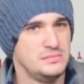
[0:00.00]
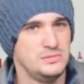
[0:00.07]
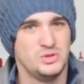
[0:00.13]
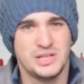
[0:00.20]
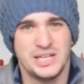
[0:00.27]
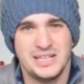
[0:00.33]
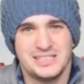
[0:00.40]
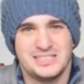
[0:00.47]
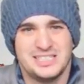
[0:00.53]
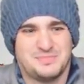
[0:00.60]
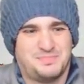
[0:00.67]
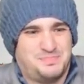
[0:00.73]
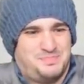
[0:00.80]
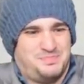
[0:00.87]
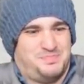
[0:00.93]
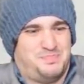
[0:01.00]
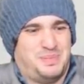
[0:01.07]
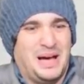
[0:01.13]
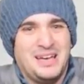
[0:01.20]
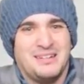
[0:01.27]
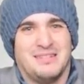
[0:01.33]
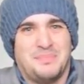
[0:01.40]
You cannot just
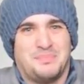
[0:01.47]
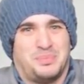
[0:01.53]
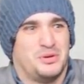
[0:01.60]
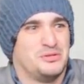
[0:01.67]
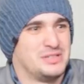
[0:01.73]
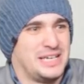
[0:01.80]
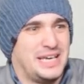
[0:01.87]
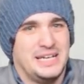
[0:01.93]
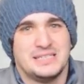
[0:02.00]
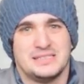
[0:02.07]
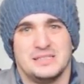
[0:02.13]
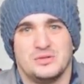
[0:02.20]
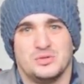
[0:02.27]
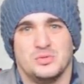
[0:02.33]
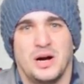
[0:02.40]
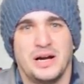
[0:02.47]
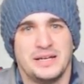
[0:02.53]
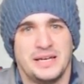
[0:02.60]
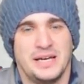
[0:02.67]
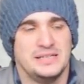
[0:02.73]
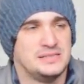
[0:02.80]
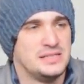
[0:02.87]
pile up all the cases into
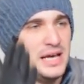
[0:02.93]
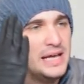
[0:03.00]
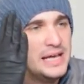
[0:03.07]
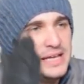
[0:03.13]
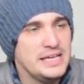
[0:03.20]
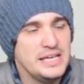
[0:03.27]
one case.